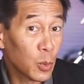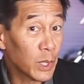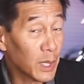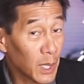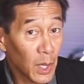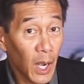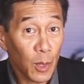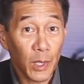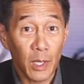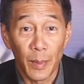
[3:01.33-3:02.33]
would not
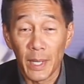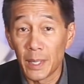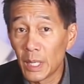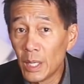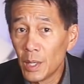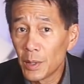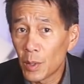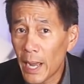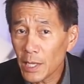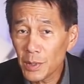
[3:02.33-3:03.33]
recommend,
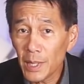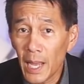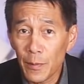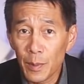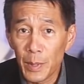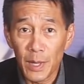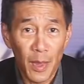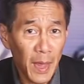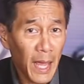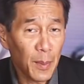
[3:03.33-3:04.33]
there actually haven't been
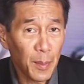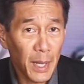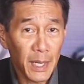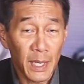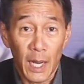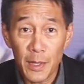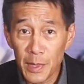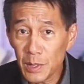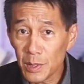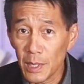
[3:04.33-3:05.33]
that many. I
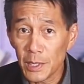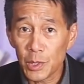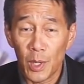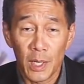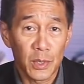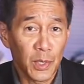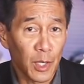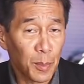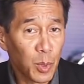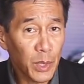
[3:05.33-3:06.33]
think Celestron has done
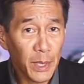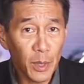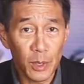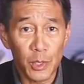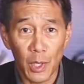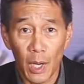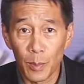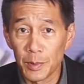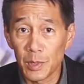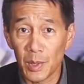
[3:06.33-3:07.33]
a pretty good job
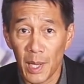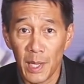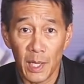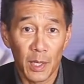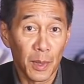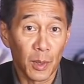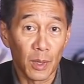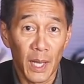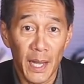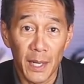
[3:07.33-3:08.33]
of staying in their
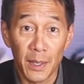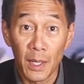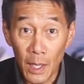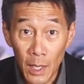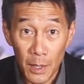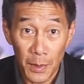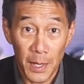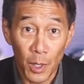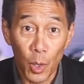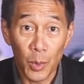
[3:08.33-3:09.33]
lane. They
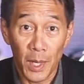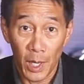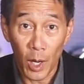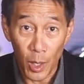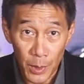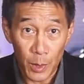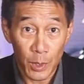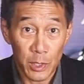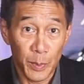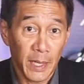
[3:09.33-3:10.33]
know who they are, they're a
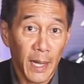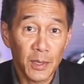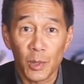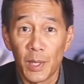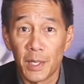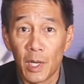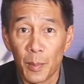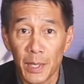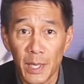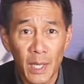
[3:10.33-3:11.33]
Schmidt Cassegrain
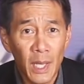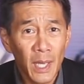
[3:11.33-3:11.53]
company,